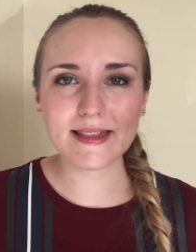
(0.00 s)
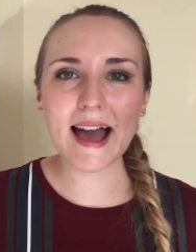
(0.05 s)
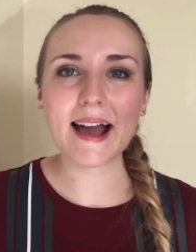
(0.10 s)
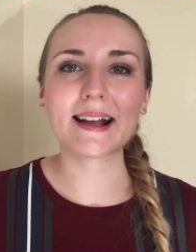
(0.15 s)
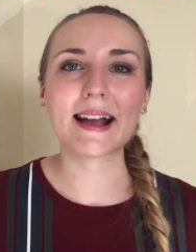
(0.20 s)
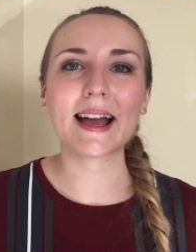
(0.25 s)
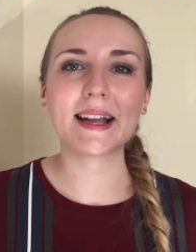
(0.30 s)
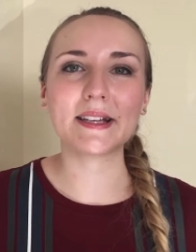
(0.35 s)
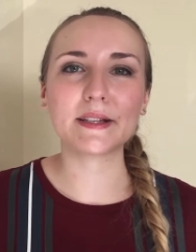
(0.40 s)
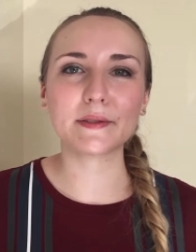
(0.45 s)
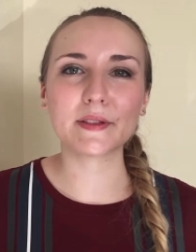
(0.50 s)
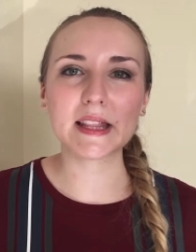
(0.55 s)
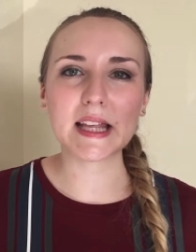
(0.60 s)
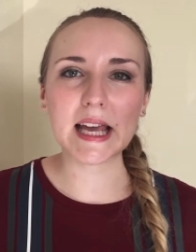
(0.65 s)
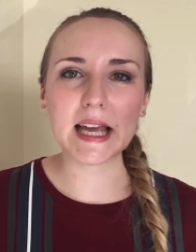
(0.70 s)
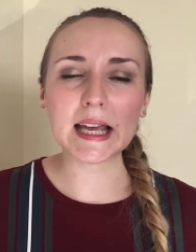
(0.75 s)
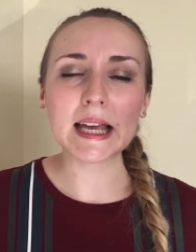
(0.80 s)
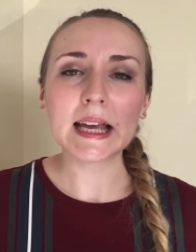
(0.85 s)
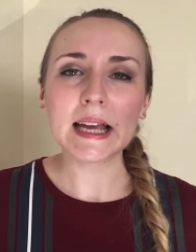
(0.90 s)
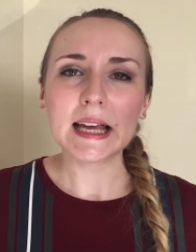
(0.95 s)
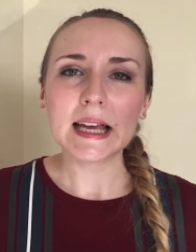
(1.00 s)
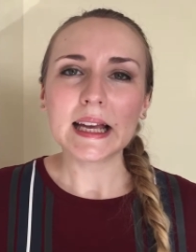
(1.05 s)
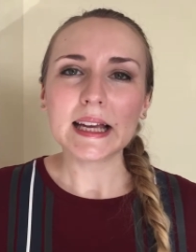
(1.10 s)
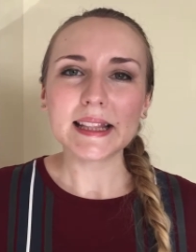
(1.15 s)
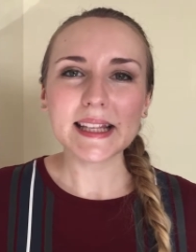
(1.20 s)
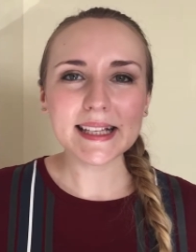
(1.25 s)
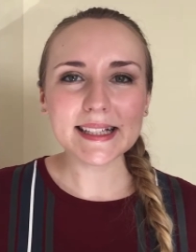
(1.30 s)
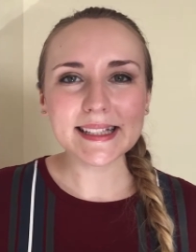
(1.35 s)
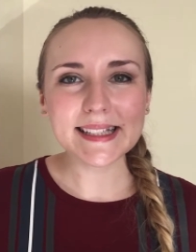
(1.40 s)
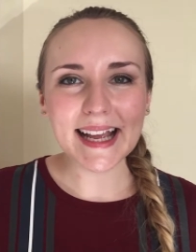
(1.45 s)
that kind of thing,
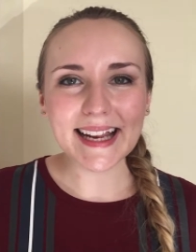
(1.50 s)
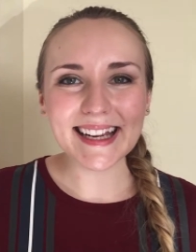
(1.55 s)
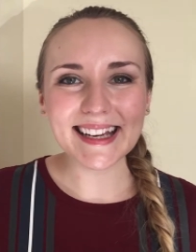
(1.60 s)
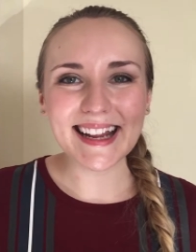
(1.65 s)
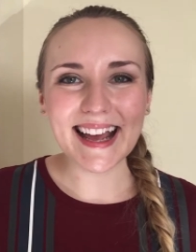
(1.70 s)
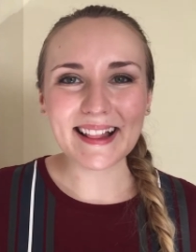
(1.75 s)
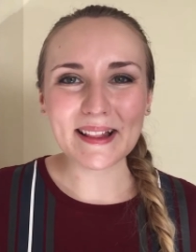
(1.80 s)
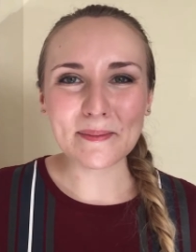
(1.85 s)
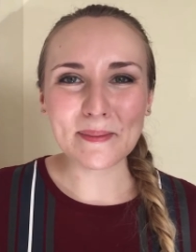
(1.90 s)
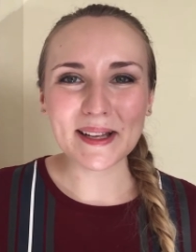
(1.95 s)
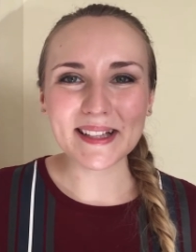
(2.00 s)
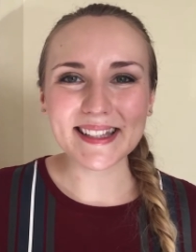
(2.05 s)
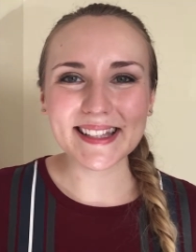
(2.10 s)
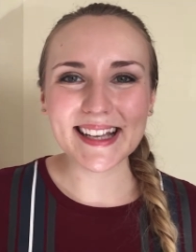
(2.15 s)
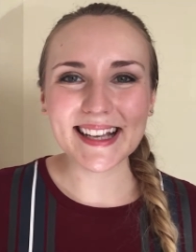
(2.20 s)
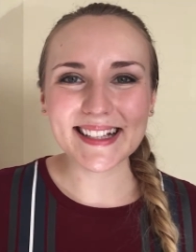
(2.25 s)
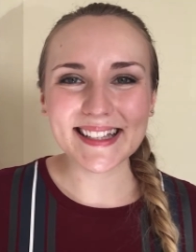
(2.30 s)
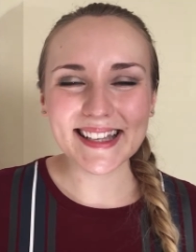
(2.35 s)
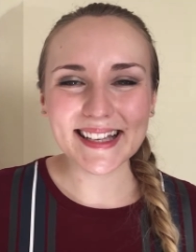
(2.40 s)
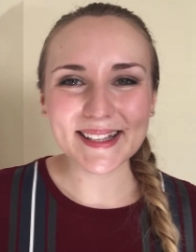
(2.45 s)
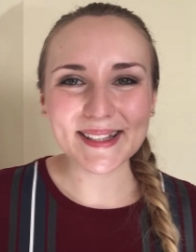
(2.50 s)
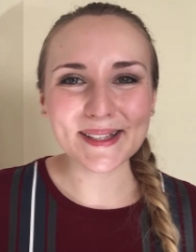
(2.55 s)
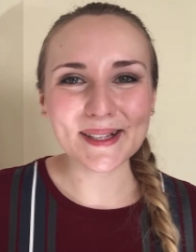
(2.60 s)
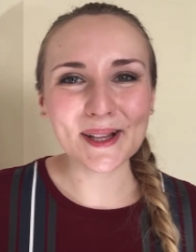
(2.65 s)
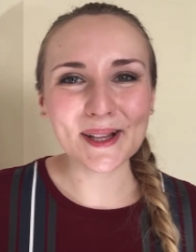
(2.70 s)
these dated elements exist